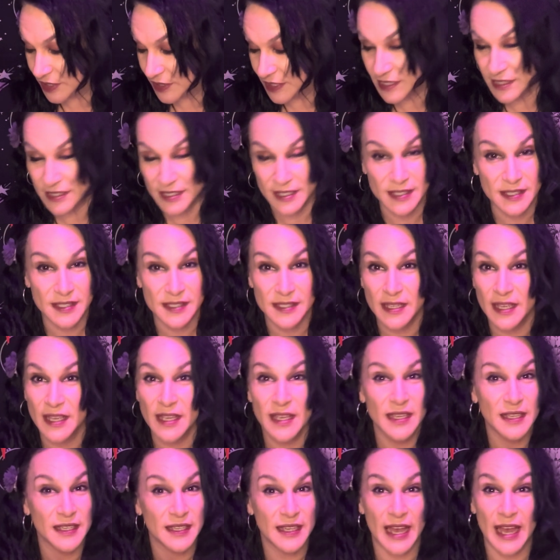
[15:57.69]
This is
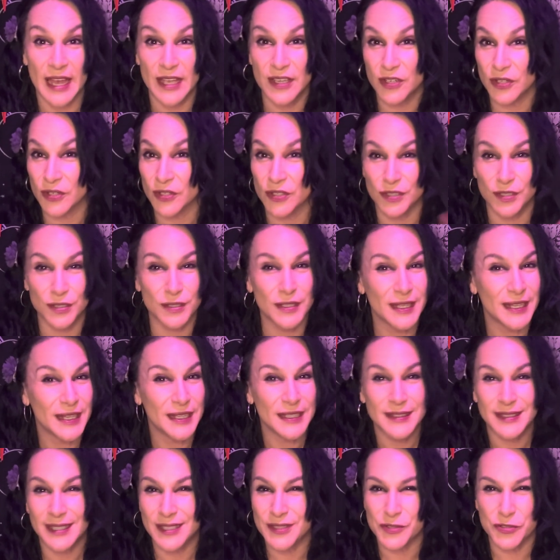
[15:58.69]
guy, girl.
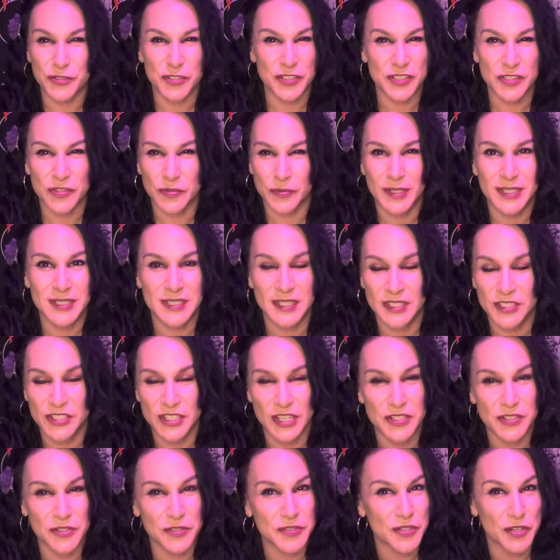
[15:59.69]
These are just 3D
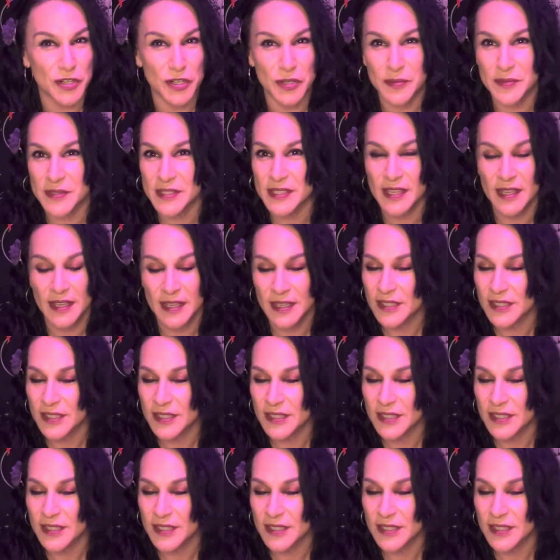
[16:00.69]
gender terms.